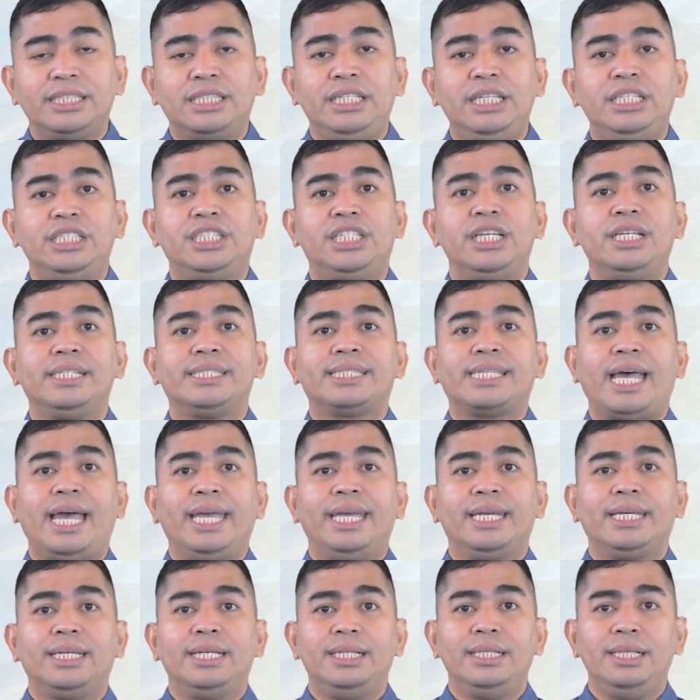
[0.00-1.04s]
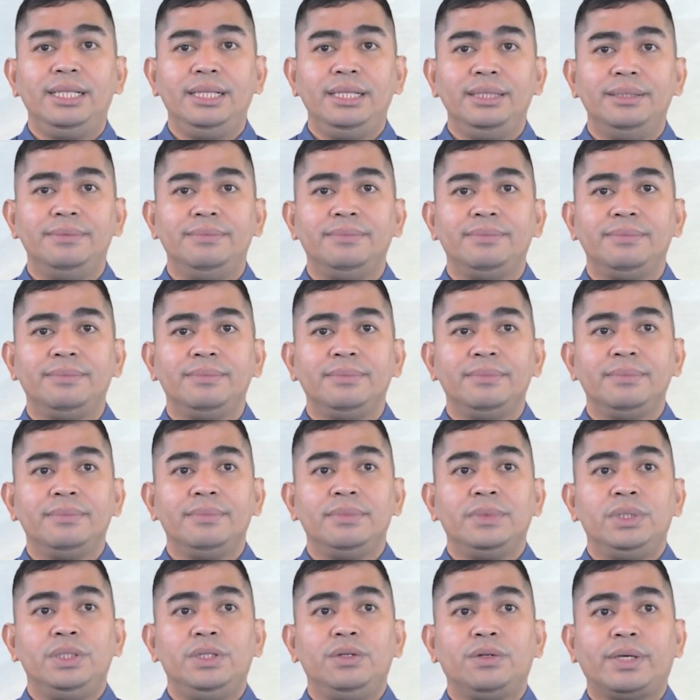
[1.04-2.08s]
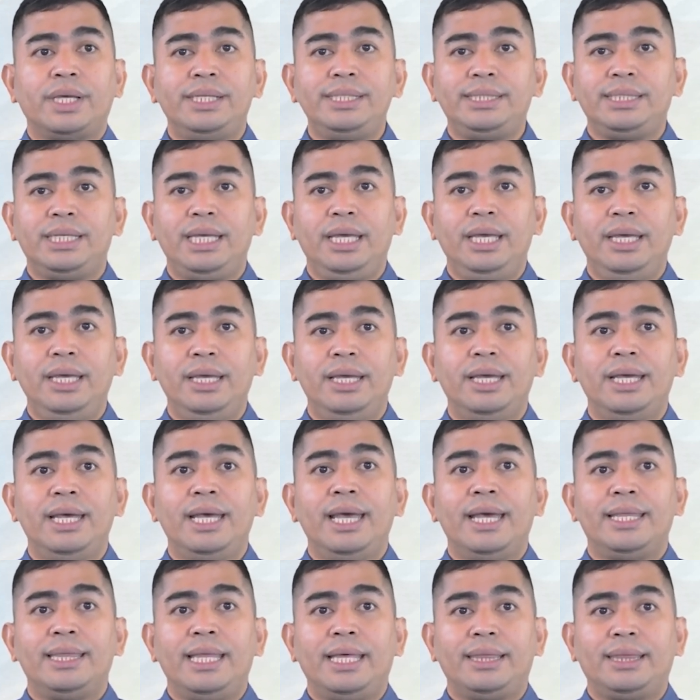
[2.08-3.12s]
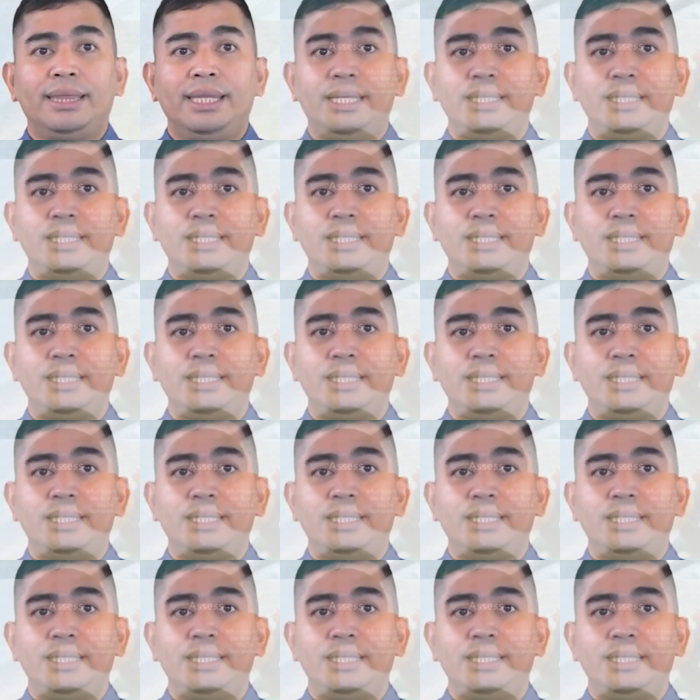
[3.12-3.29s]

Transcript: teaching cycle, you can see that